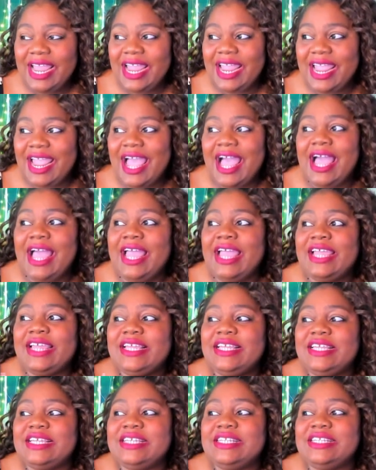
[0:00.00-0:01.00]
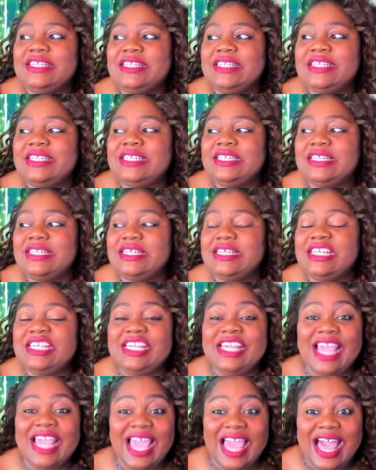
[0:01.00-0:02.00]
And
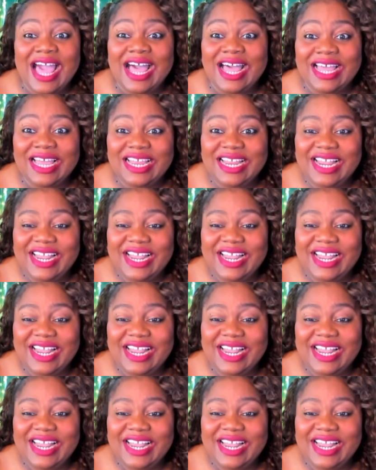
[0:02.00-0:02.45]
yeah,